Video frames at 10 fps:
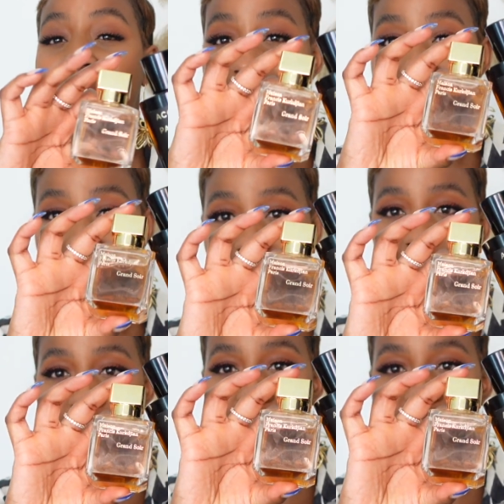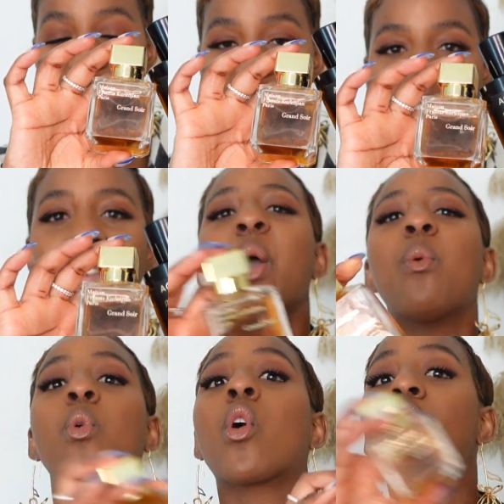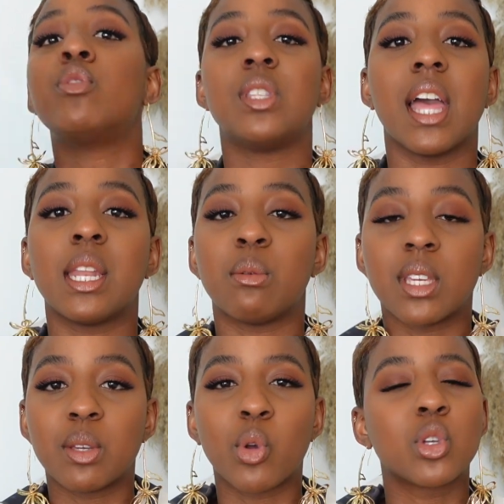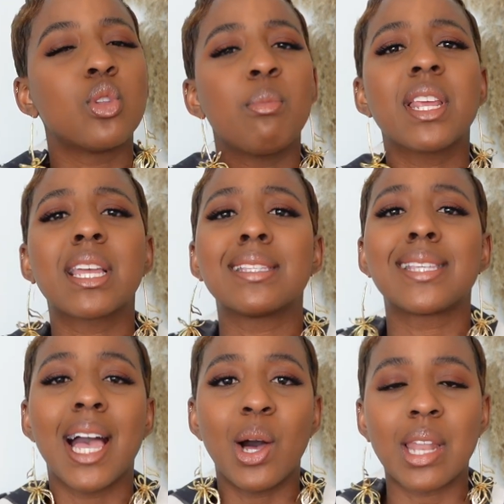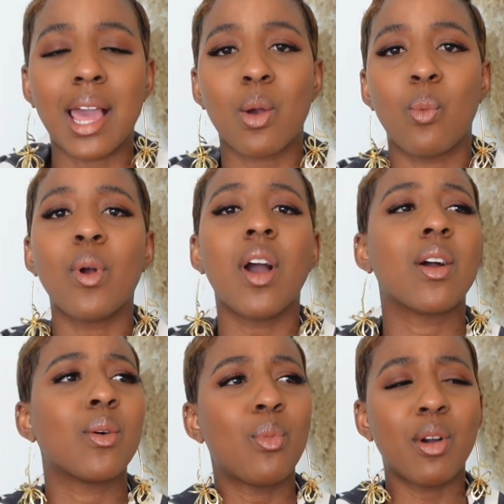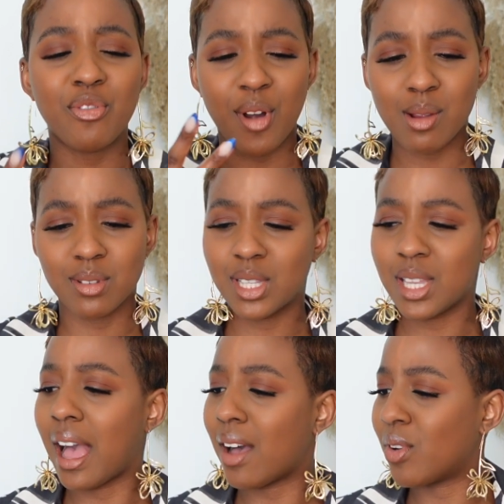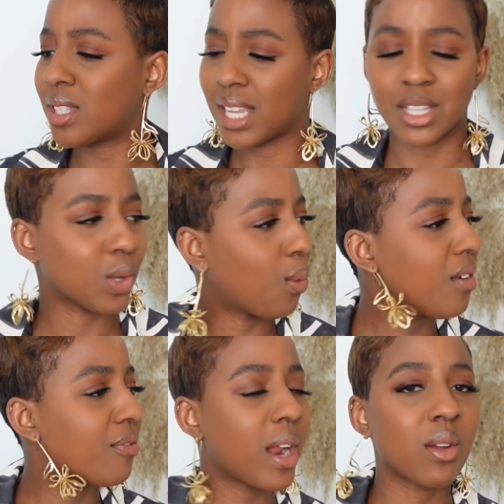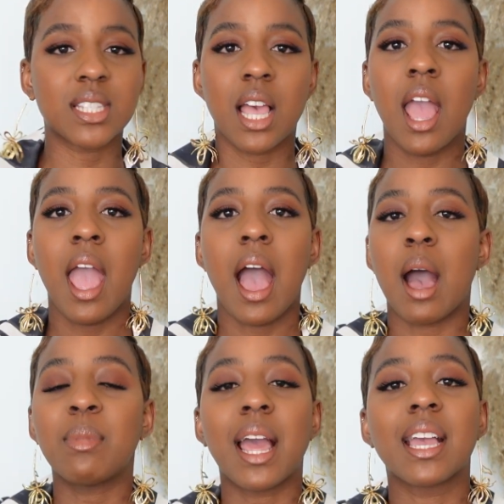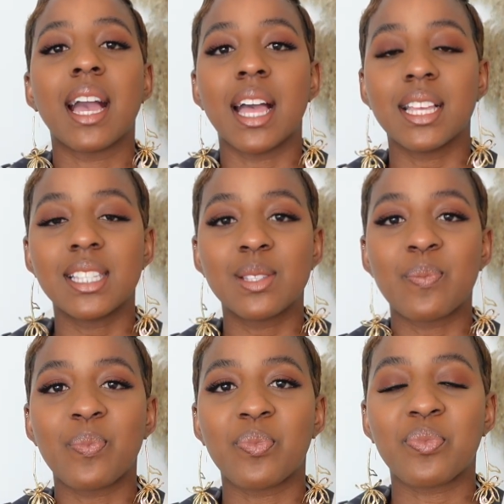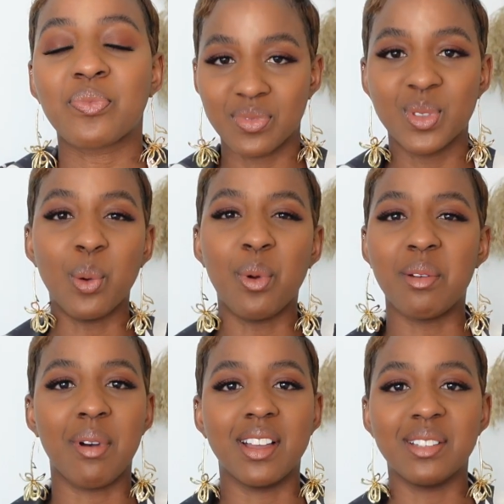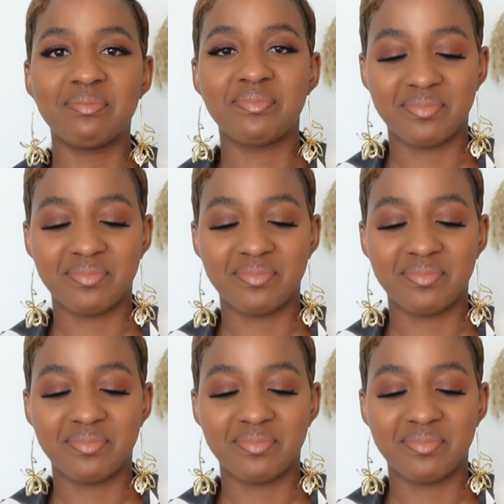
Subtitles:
This will confuse the enemy, because nobody can tell like what fragrance do you have on, Tasha? What fragrance? I'm like, guys, don't worry about it,